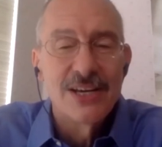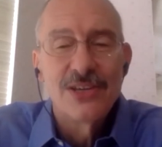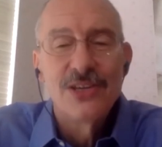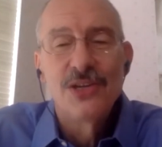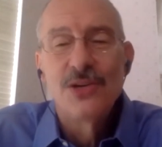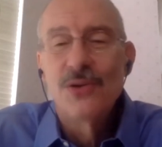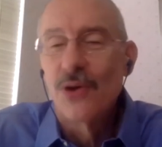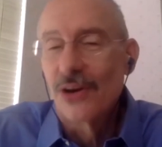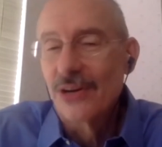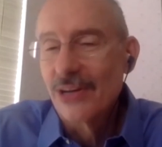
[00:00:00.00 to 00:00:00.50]

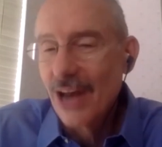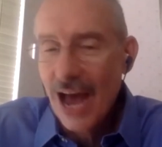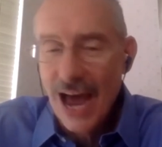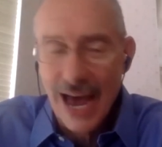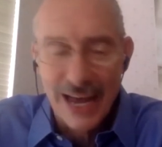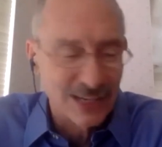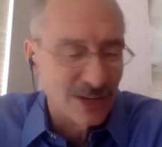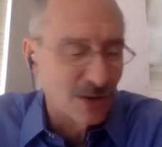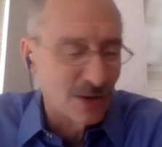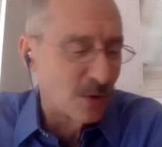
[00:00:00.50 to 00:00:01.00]
you are
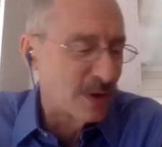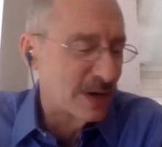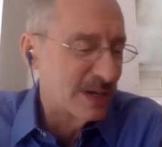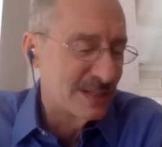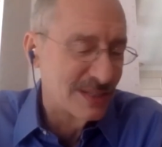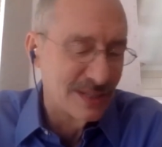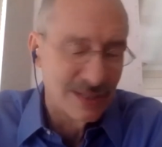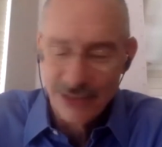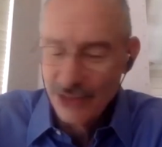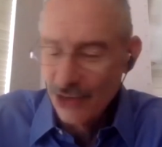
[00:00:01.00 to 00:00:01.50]
not going
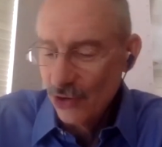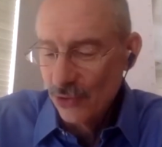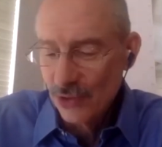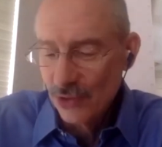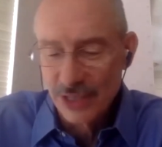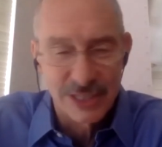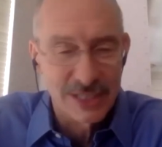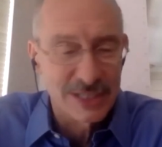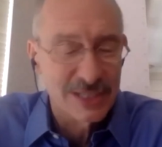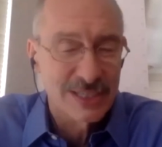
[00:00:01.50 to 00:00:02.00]
to
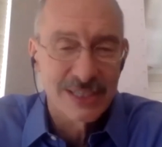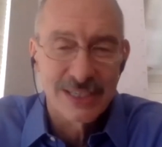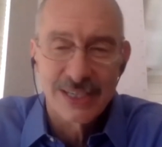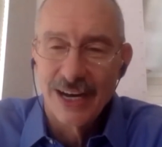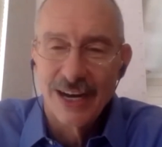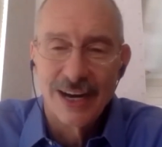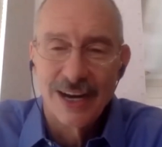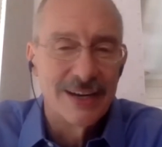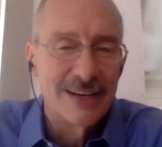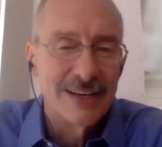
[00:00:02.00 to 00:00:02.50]
notice
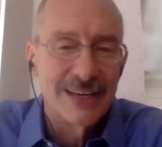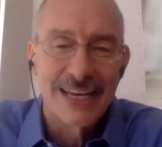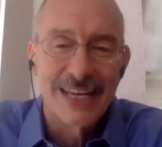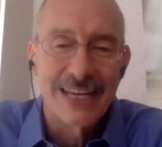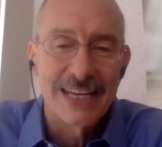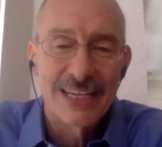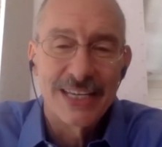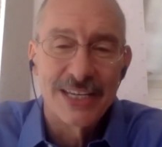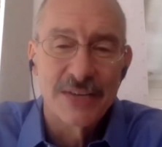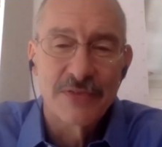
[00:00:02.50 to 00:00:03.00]
uh,
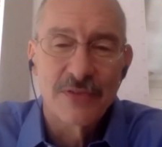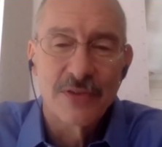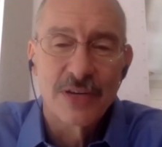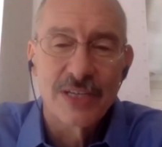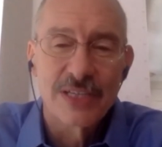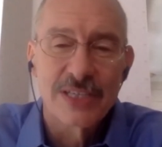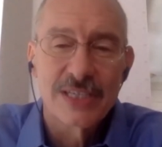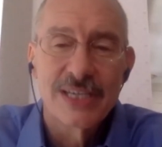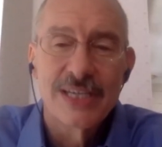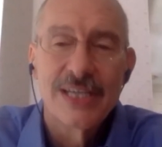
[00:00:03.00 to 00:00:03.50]
any difference.